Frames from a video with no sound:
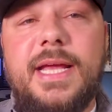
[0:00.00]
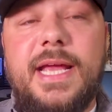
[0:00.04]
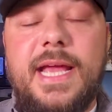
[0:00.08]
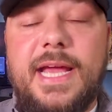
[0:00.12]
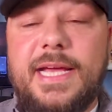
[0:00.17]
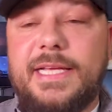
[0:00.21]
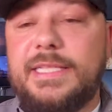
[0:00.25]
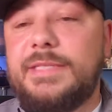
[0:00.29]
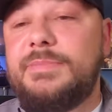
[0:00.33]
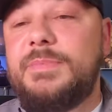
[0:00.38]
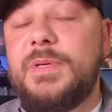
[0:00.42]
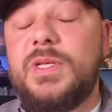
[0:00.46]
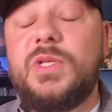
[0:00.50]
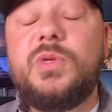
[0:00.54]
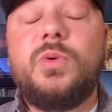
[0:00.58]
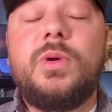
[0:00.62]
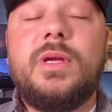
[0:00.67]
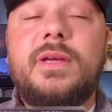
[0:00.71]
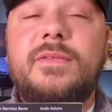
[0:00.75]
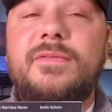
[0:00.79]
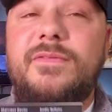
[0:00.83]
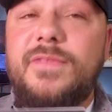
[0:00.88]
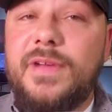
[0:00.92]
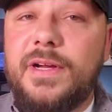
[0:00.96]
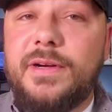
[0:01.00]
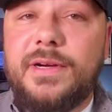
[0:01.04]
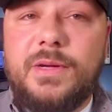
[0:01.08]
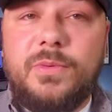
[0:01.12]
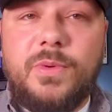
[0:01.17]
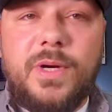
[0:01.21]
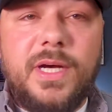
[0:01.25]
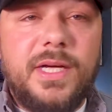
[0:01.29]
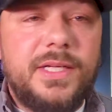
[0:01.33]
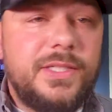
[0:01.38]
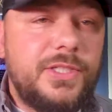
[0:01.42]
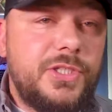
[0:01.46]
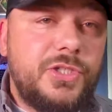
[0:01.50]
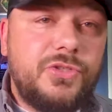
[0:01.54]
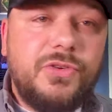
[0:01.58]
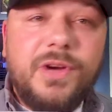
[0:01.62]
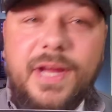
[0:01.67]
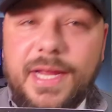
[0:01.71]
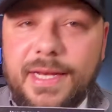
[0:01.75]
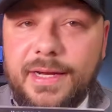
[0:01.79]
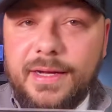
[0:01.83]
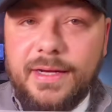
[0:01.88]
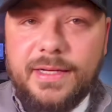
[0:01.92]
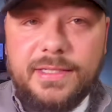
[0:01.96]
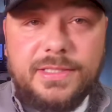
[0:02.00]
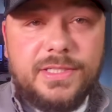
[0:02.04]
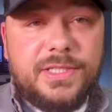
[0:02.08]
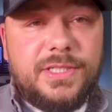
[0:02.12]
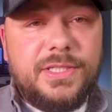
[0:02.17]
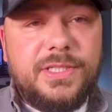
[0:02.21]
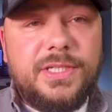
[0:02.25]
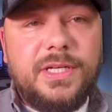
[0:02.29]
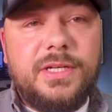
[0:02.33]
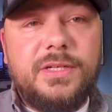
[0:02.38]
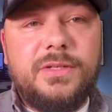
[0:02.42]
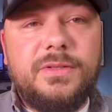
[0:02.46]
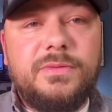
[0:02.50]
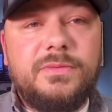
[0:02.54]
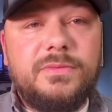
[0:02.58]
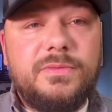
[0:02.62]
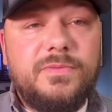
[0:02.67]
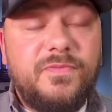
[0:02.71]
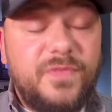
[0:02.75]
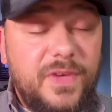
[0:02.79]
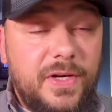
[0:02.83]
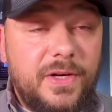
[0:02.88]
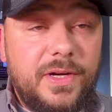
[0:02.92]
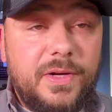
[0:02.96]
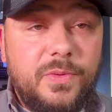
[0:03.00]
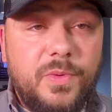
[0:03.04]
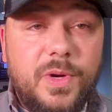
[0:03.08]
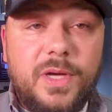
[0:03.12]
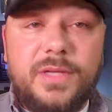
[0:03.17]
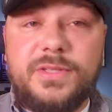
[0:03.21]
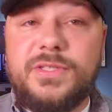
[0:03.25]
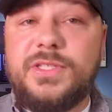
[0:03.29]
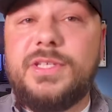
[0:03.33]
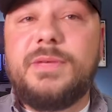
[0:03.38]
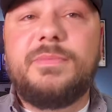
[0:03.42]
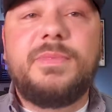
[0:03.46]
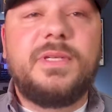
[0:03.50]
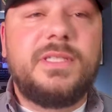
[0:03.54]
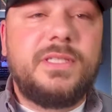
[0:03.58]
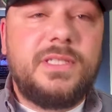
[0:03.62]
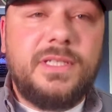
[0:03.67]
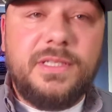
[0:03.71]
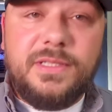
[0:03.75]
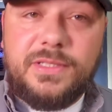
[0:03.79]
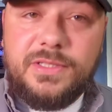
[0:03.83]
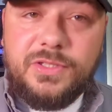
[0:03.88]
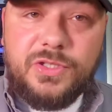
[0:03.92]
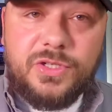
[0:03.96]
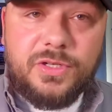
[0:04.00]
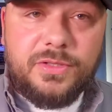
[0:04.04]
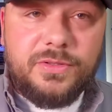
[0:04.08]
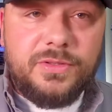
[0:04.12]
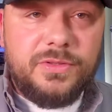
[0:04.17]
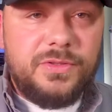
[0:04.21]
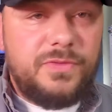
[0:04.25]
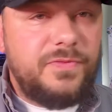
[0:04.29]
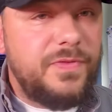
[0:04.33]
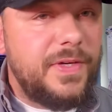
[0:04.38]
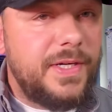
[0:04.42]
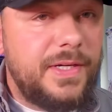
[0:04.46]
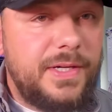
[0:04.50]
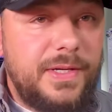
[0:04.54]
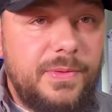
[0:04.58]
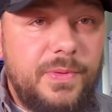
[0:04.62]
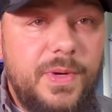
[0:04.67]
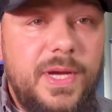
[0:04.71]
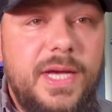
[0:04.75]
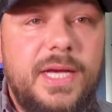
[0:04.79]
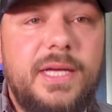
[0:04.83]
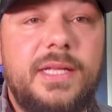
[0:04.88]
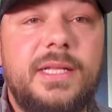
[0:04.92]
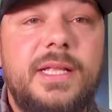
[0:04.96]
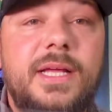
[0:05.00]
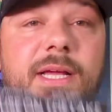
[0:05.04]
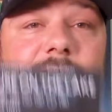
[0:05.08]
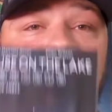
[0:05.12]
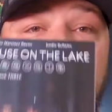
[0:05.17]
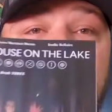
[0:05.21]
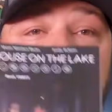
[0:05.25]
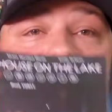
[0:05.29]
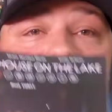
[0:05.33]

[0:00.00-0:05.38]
has been doing very well. Stray Dogs has done very well. Something's Killing the Children's very well.